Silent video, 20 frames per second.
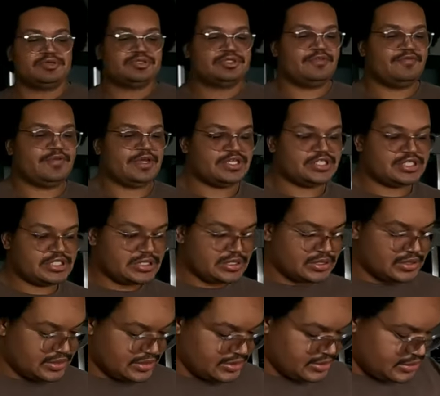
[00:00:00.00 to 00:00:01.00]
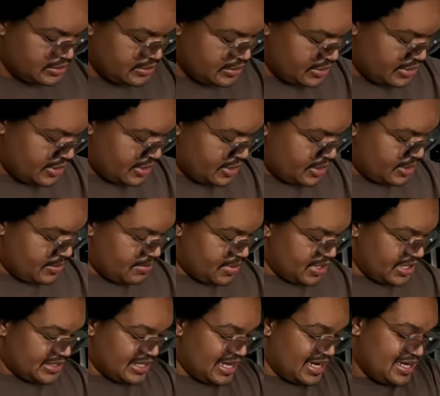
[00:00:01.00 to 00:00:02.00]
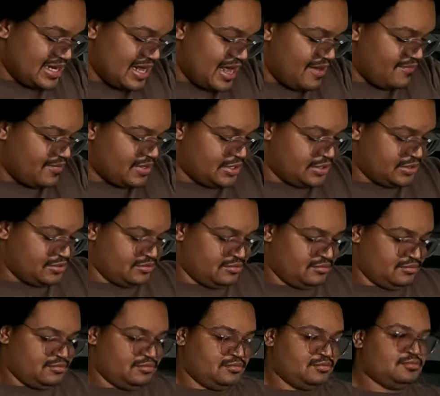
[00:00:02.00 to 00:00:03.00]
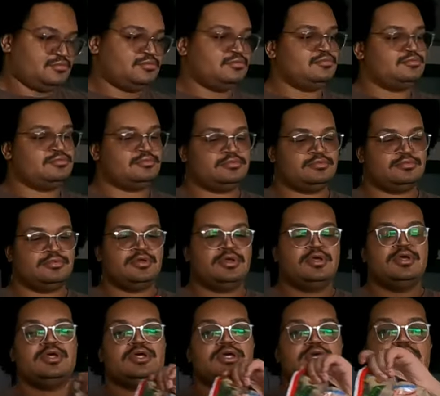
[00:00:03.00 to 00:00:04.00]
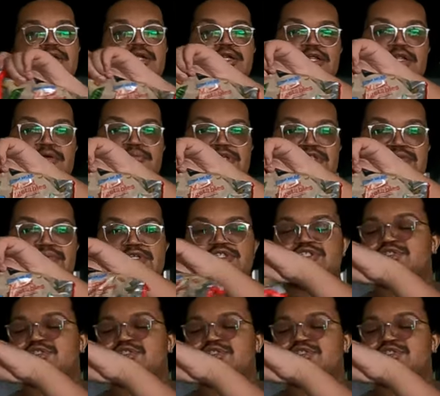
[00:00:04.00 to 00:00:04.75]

up on the veggies. Because I didn't have any. And another mixed